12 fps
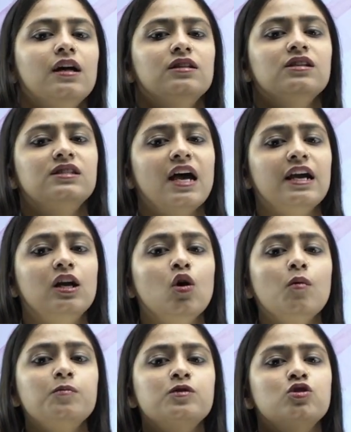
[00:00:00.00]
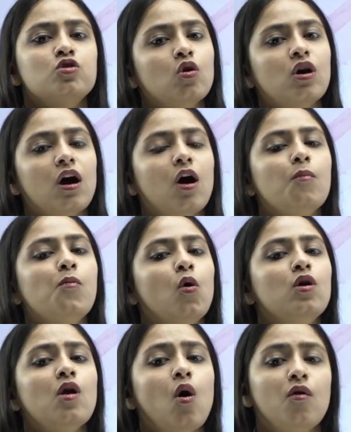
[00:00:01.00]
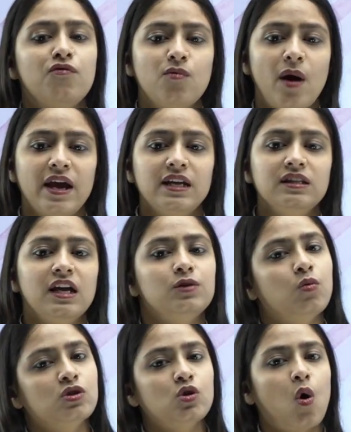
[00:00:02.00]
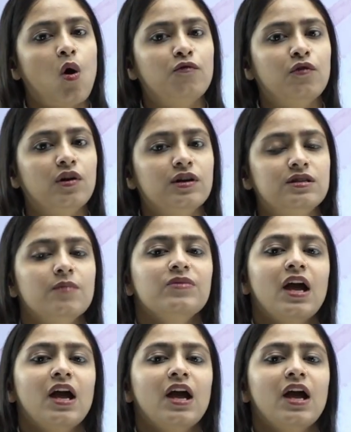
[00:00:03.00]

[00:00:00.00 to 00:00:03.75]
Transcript: The Cyclops took a bowl of wine that was offered,